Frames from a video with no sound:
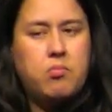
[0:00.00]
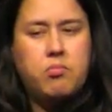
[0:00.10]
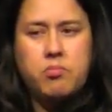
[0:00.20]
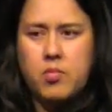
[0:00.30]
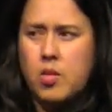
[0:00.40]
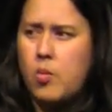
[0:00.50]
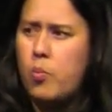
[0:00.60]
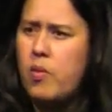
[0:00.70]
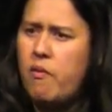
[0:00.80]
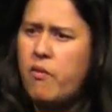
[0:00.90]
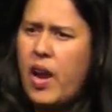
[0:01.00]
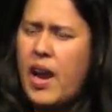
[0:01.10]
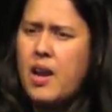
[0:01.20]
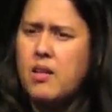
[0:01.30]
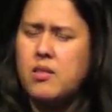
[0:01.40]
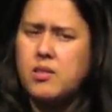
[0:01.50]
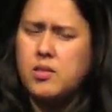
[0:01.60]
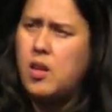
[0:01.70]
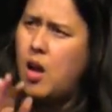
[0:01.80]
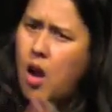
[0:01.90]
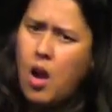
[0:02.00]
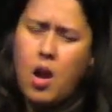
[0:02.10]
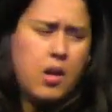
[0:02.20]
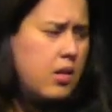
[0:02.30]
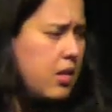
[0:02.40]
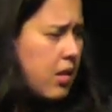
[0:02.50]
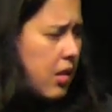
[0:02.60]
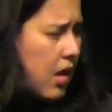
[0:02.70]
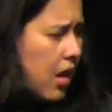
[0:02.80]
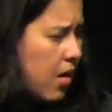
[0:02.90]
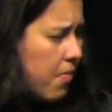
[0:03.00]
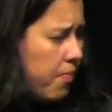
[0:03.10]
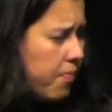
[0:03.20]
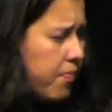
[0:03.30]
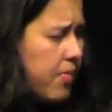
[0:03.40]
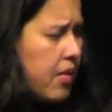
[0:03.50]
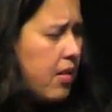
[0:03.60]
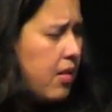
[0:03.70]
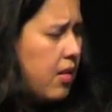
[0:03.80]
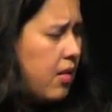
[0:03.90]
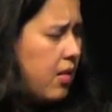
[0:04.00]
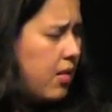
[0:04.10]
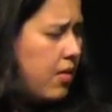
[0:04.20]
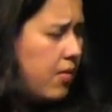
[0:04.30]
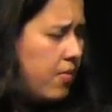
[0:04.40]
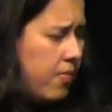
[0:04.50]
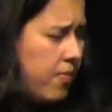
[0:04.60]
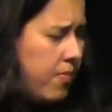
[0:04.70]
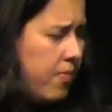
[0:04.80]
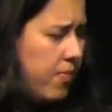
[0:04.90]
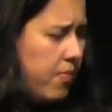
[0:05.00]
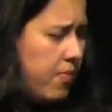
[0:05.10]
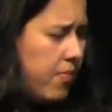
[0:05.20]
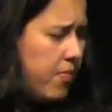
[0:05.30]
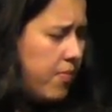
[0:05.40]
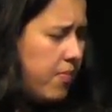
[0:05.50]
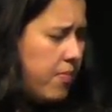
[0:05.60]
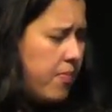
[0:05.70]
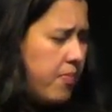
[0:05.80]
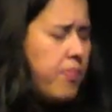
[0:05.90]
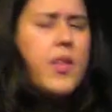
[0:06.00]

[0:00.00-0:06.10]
2,000 years ago, more than that, Jesus died on the cross, and we believe in him.